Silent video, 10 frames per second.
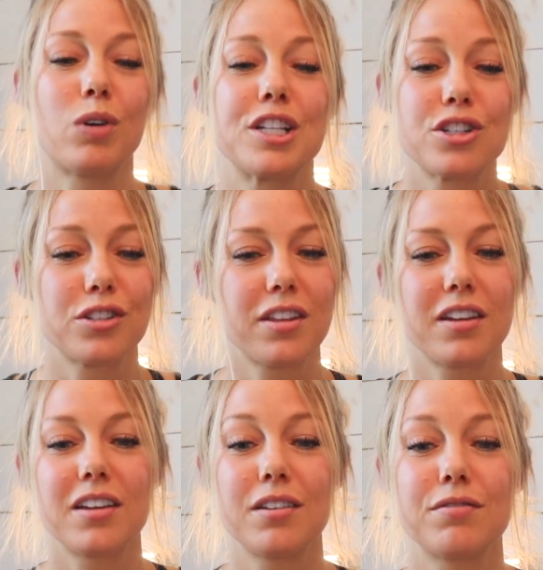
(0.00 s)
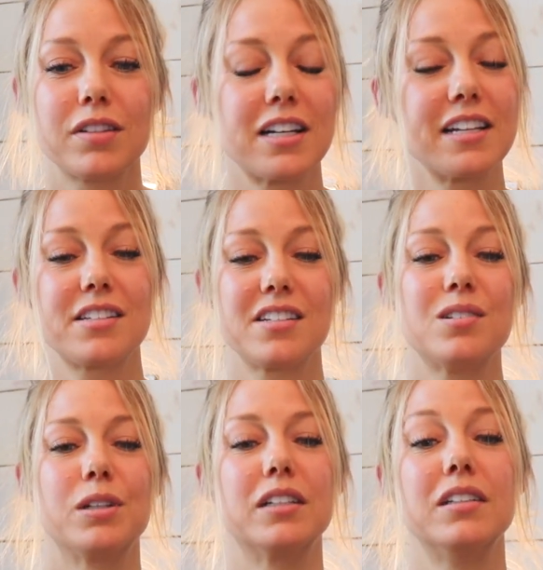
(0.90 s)
Why should they fly a
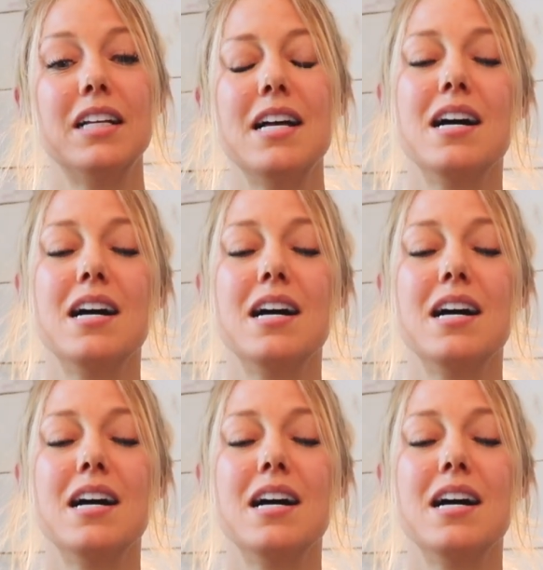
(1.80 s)
tail wheel?